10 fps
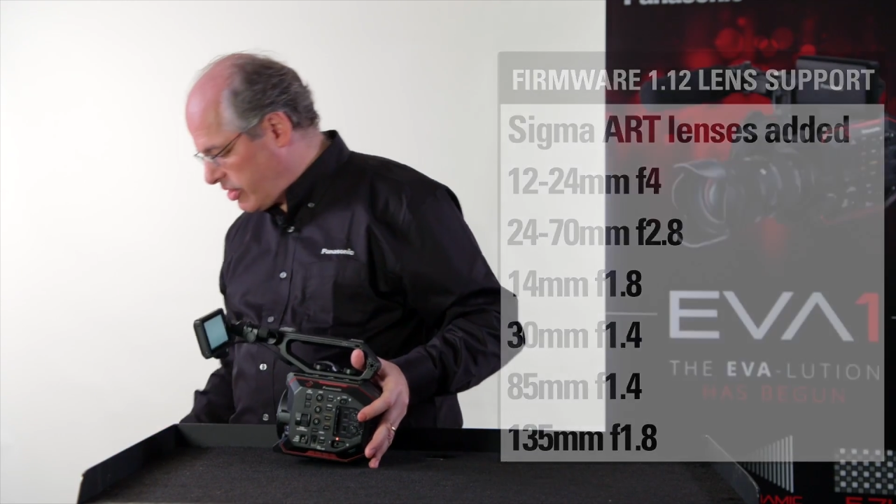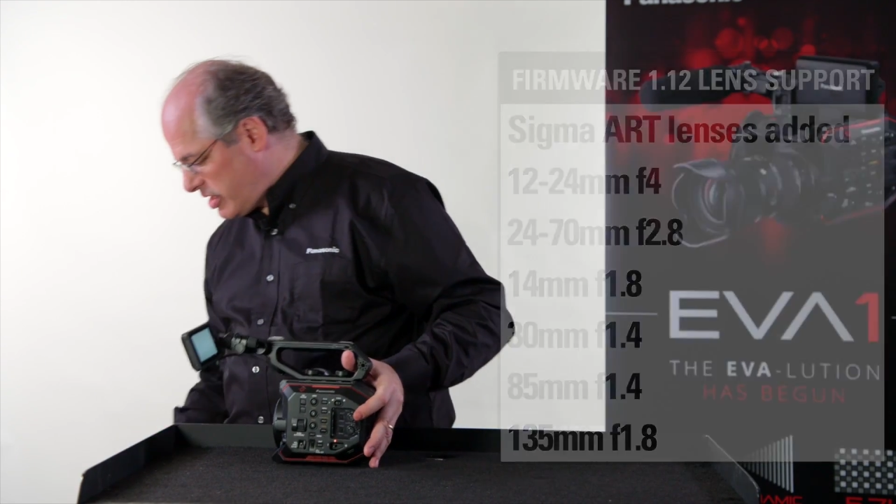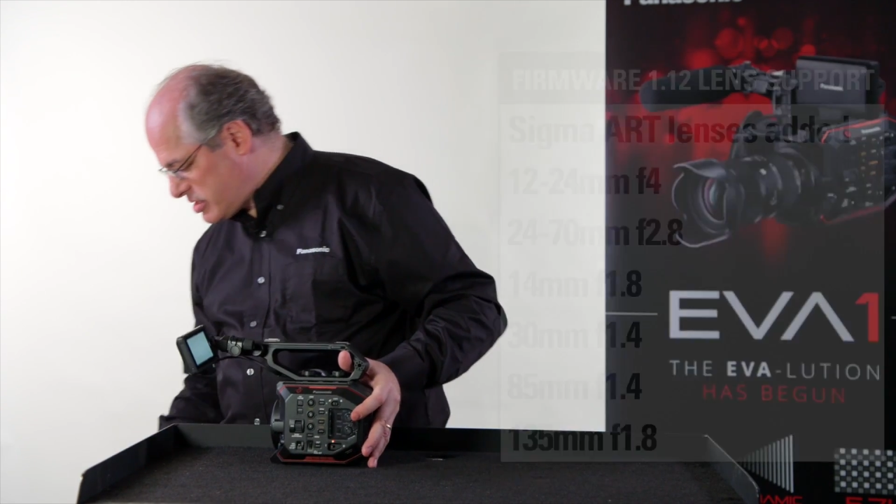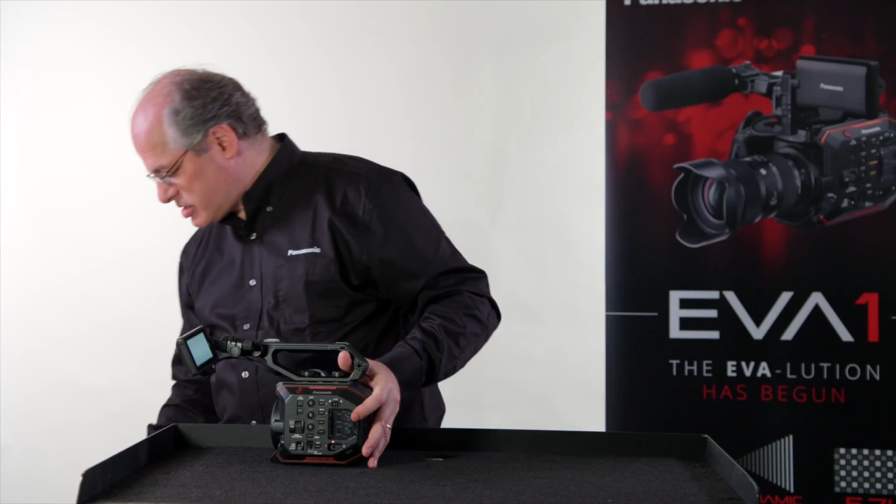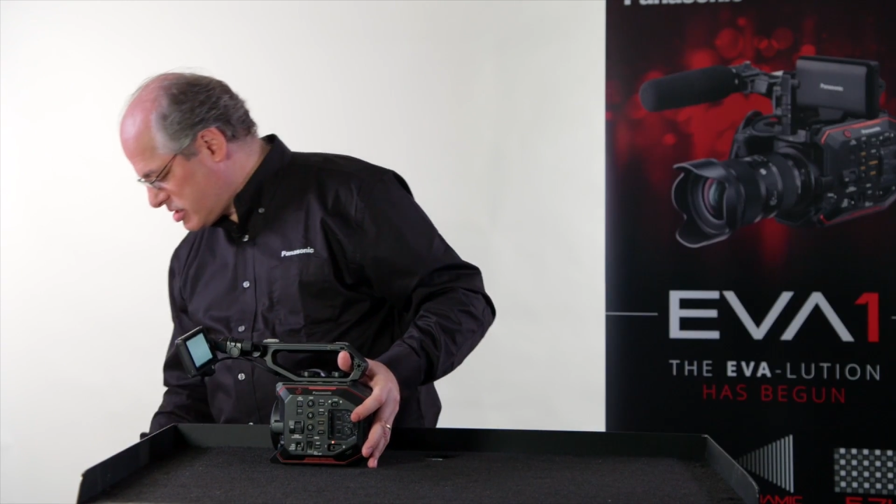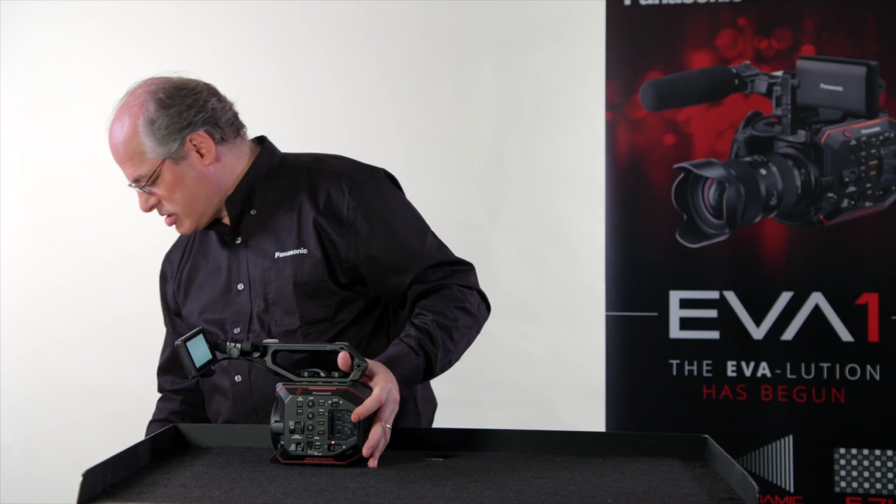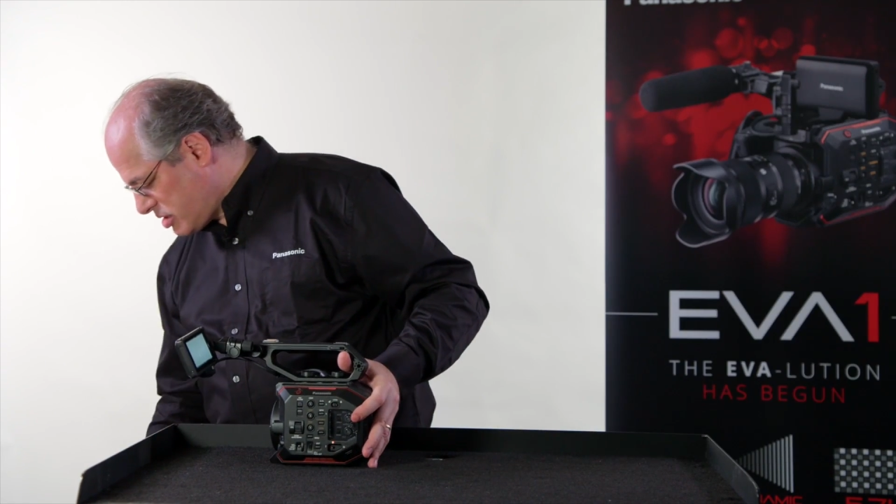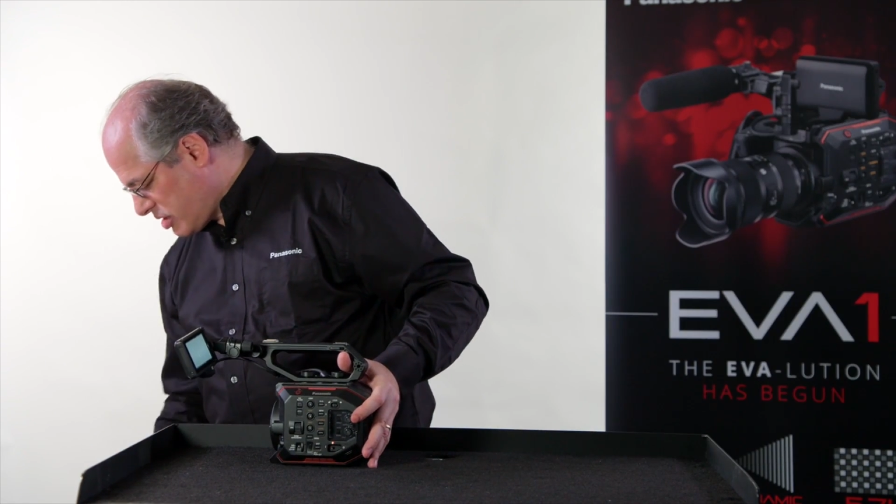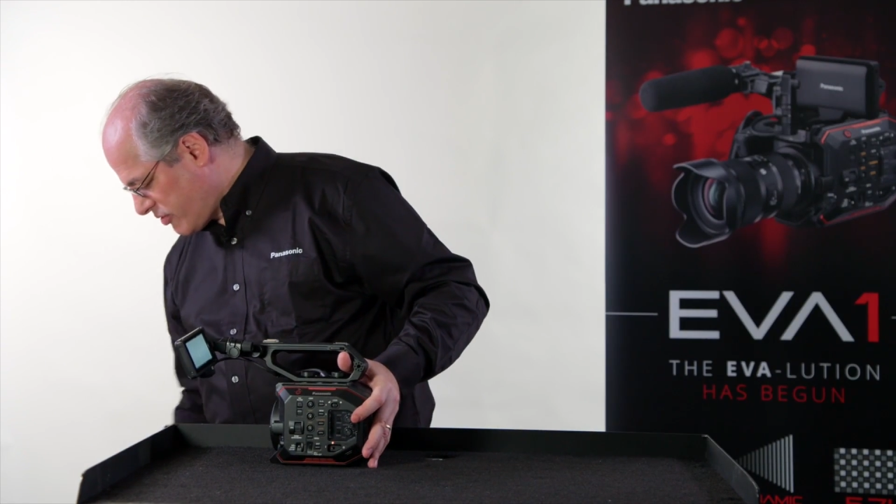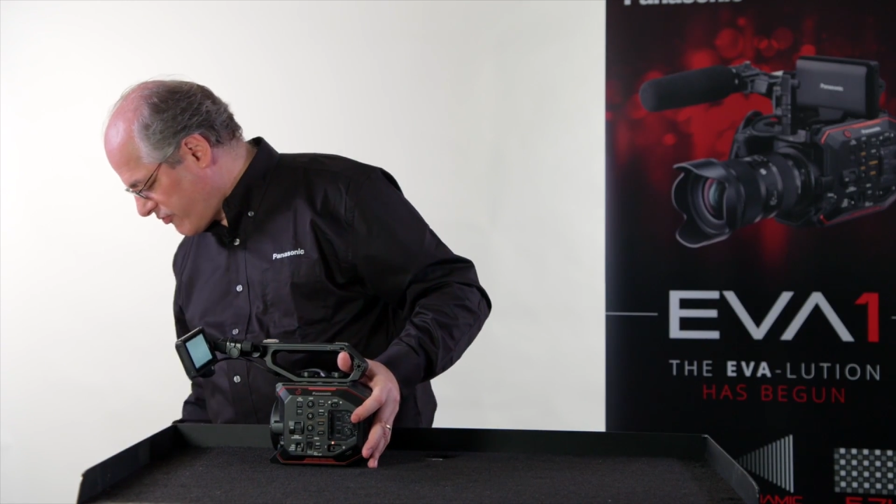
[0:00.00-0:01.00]
this
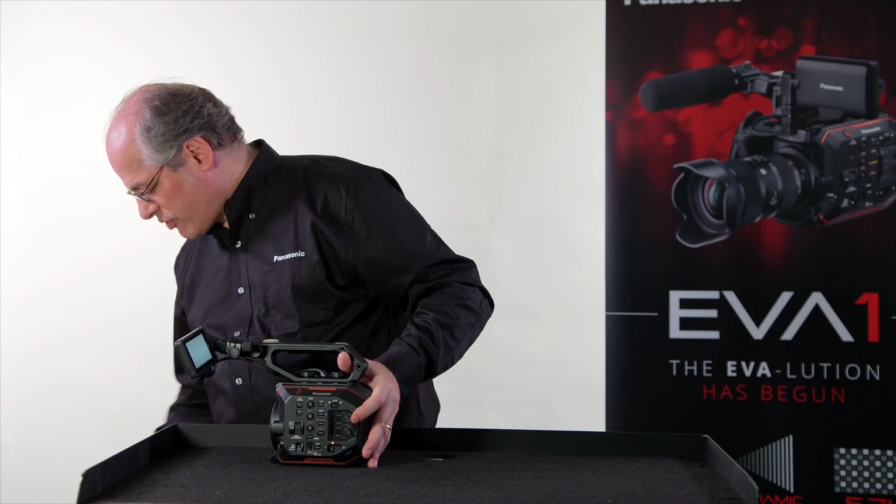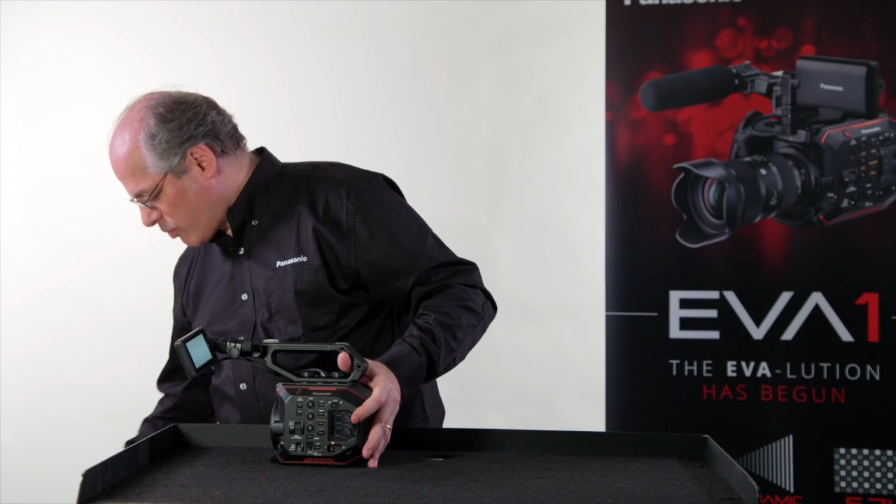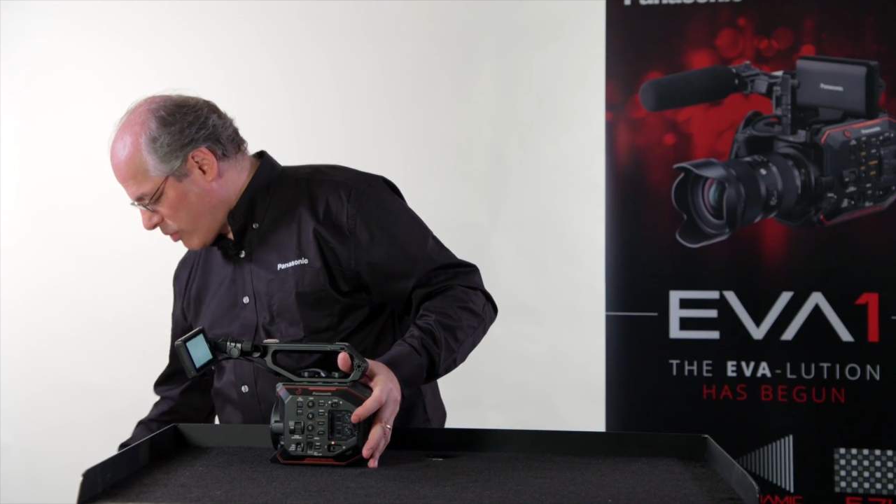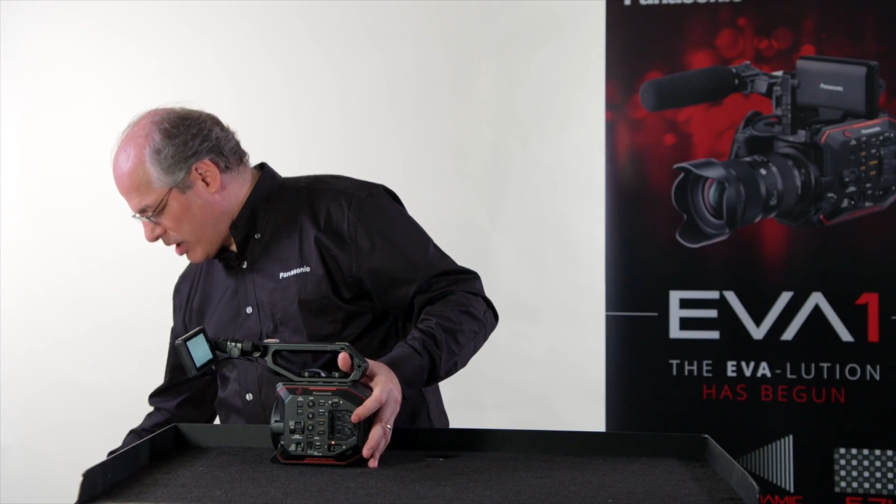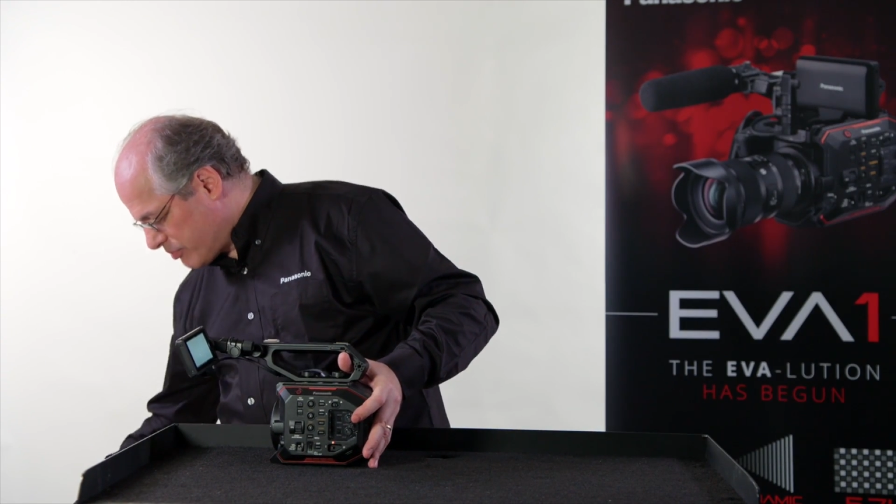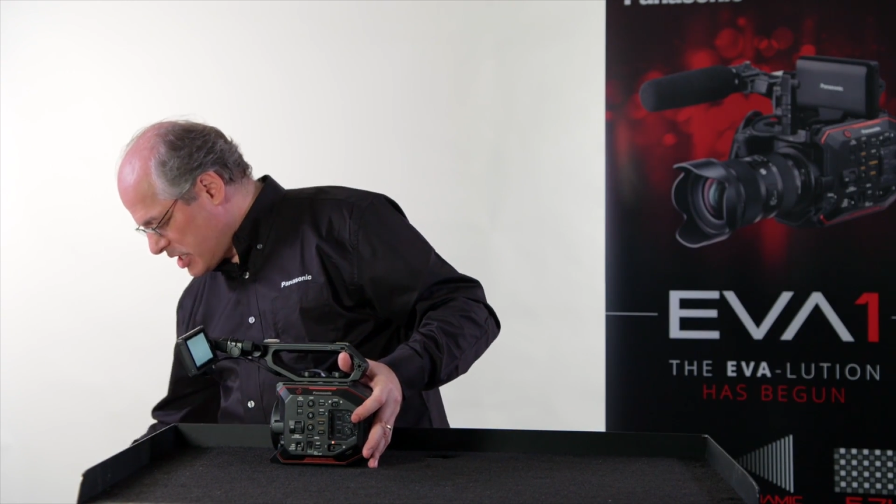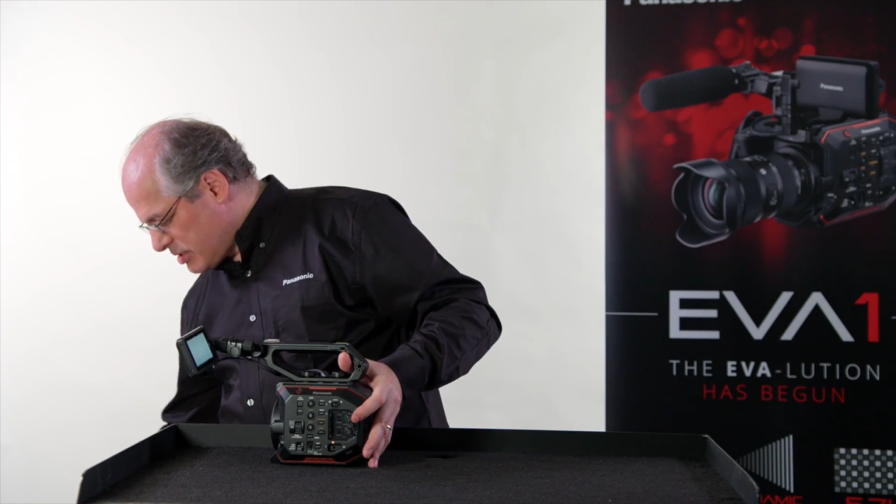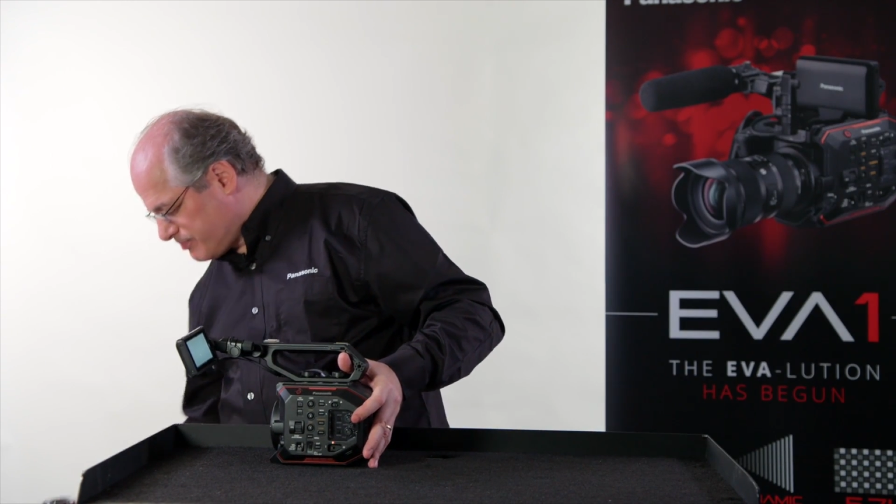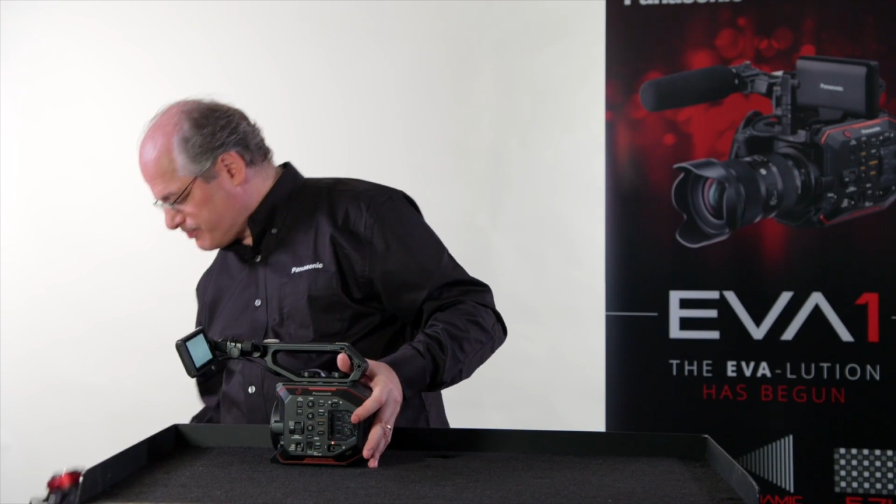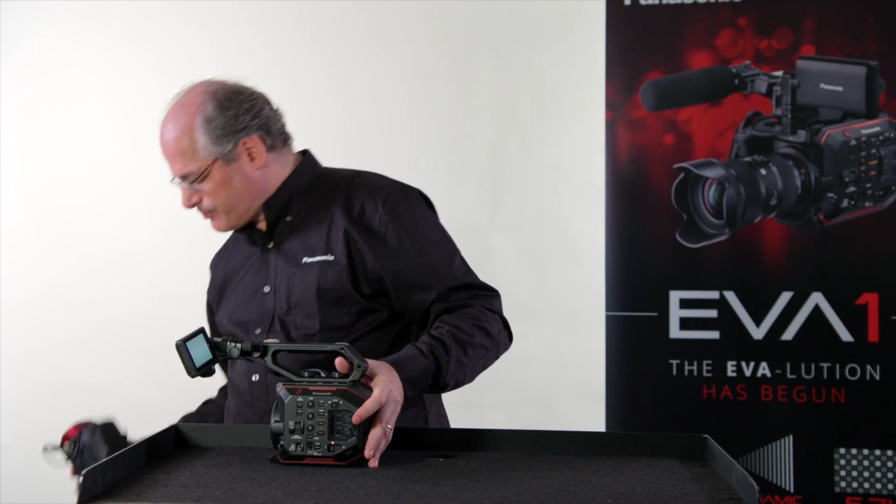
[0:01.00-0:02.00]
firmware update,